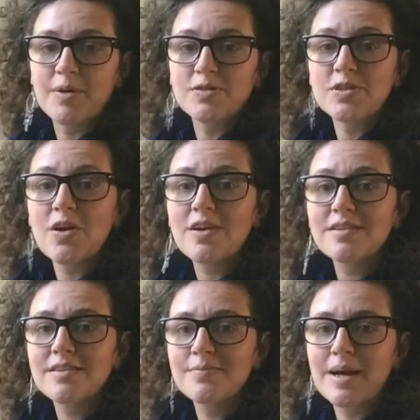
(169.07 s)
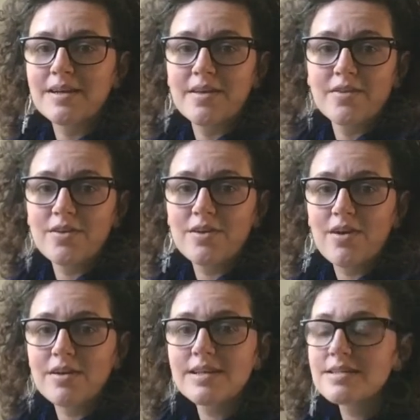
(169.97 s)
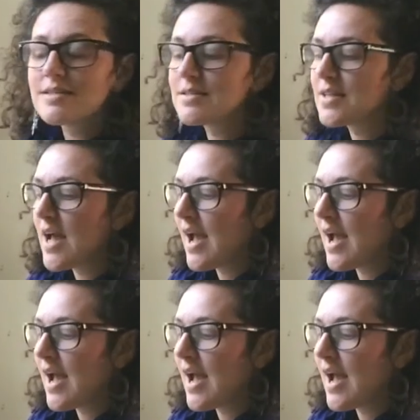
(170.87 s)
postcard by another artist,